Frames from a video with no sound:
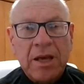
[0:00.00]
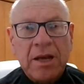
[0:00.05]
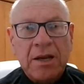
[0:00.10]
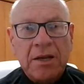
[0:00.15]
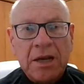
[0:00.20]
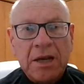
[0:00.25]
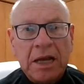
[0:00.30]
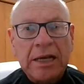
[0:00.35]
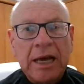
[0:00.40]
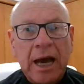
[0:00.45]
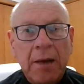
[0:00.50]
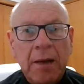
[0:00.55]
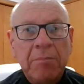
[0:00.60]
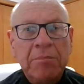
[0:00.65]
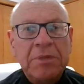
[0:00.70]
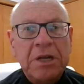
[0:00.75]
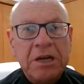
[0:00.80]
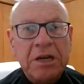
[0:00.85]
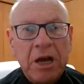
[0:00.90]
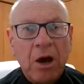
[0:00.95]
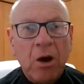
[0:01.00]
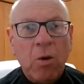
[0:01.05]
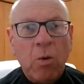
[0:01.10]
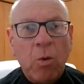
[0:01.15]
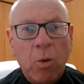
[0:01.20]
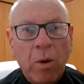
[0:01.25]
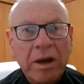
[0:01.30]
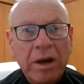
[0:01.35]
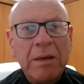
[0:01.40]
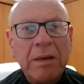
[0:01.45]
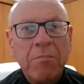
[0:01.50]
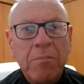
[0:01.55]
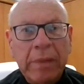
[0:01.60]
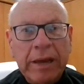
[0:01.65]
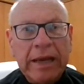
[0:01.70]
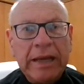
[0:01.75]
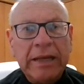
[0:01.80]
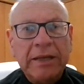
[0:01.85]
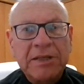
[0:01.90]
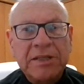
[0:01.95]
to come to know what it
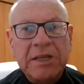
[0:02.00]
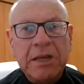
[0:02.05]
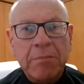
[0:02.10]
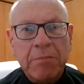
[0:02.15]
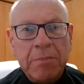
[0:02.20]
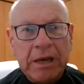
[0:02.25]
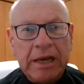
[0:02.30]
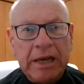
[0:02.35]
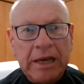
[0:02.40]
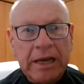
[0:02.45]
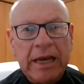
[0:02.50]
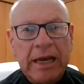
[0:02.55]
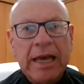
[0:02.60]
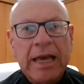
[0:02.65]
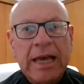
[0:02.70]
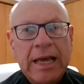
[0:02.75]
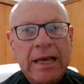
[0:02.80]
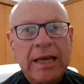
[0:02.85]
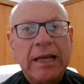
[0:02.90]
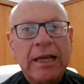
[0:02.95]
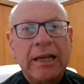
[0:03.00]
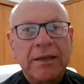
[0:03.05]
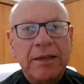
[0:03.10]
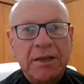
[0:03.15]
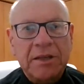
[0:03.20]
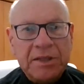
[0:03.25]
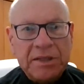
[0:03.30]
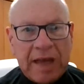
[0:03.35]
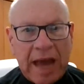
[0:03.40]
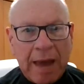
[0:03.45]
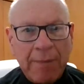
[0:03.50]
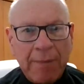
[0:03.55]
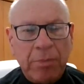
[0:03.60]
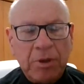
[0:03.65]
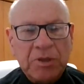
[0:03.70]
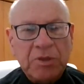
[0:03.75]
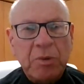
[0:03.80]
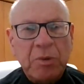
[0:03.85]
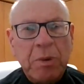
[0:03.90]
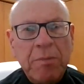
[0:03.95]
means to be
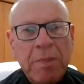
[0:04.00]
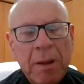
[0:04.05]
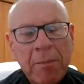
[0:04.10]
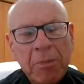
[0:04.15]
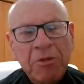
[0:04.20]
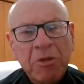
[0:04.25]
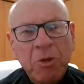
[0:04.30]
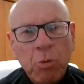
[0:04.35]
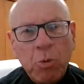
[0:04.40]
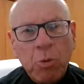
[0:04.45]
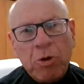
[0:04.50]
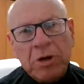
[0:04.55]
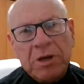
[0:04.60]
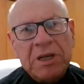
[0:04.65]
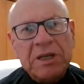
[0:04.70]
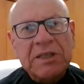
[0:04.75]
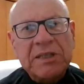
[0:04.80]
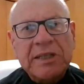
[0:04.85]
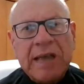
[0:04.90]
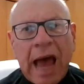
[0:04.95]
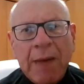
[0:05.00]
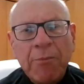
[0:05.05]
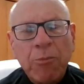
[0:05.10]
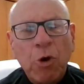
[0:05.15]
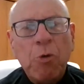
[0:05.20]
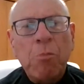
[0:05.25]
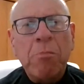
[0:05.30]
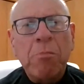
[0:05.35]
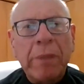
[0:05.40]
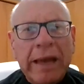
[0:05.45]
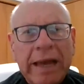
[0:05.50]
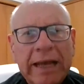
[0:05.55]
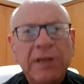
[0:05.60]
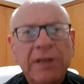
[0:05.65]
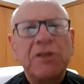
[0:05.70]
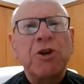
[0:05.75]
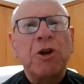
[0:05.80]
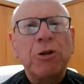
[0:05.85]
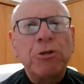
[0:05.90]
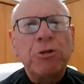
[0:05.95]
disciples. Remember, the word disciple
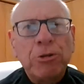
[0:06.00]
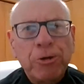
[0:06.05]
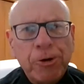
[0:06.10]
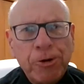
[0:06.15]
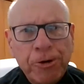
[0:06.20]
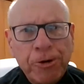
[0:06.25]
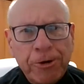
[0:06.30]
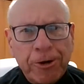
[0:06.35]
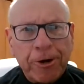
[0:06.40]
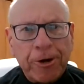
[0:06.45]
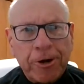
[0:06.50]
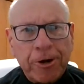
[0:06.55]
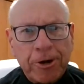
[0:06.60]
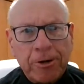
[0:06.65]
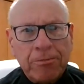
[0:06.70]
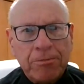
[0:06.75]
means learner.